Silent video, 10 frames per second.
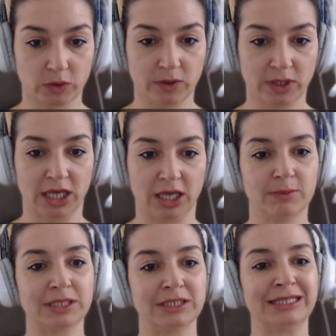Okay,
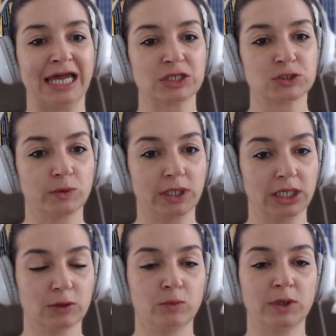but next
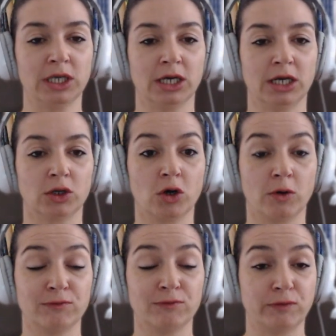week we are
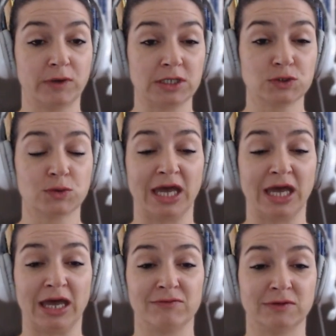going first to
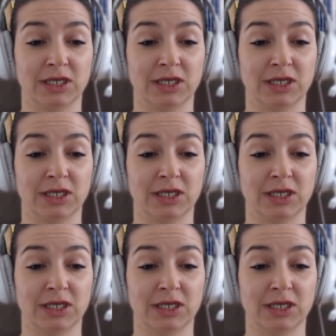have